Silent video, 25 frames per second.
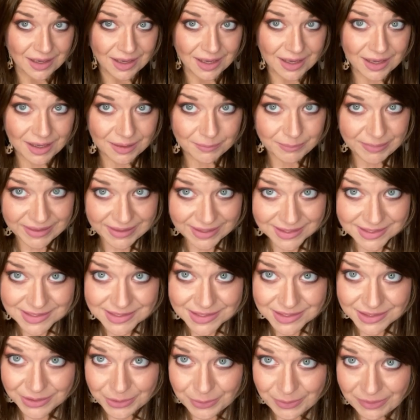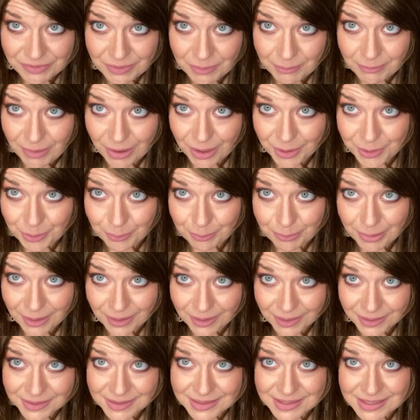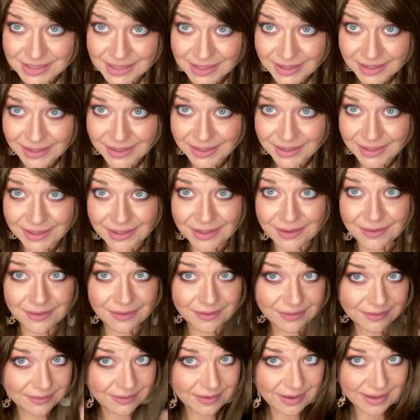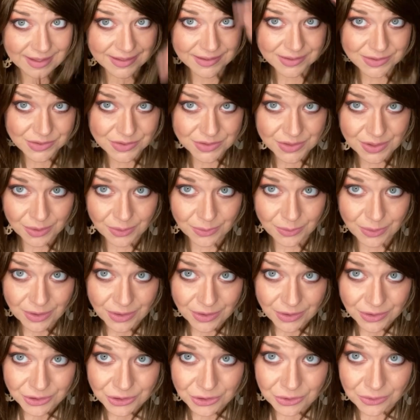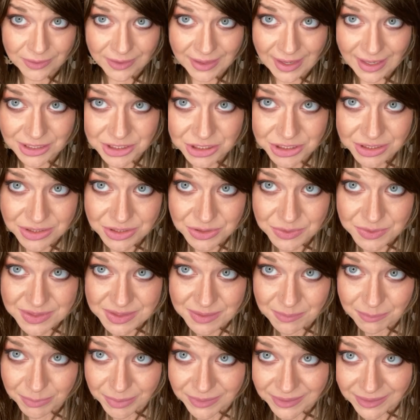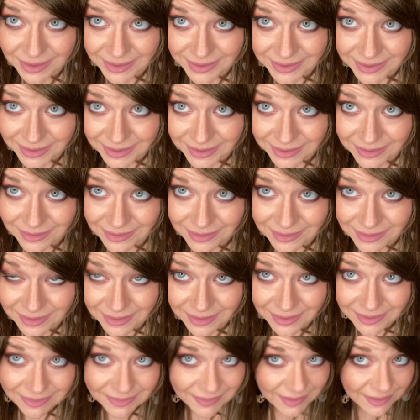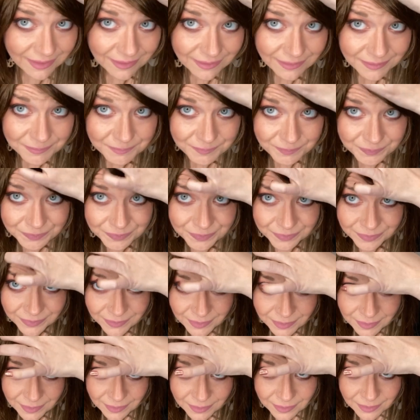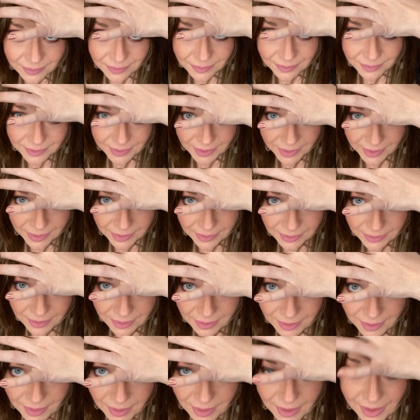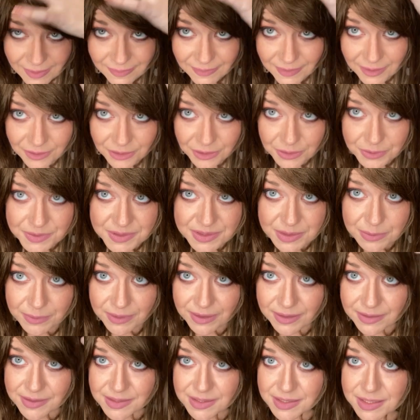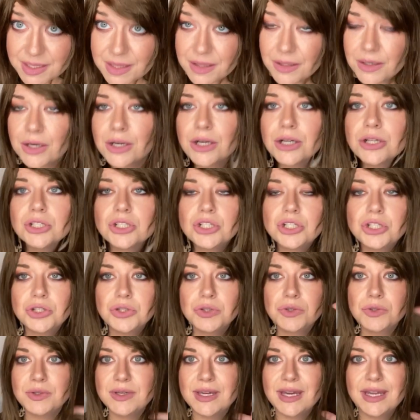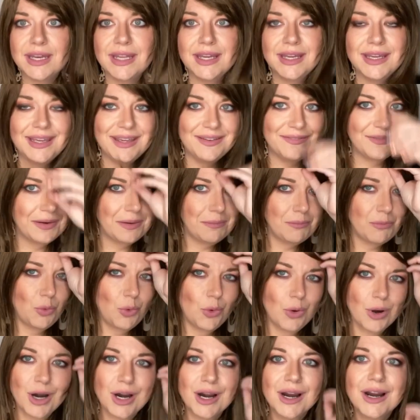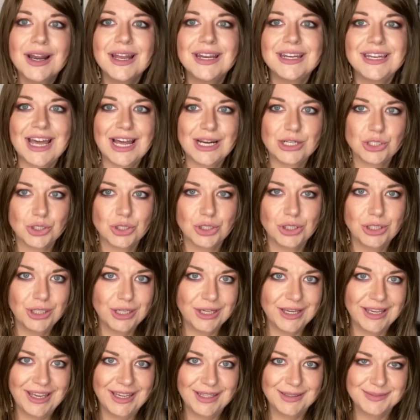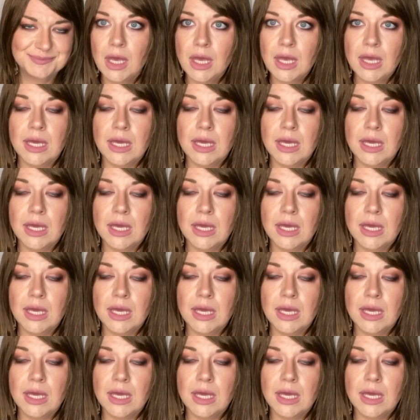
uh, because you have the mono part here and so you can actually do some plucking in there, okay? And then use some concealer to get it even more natural looking.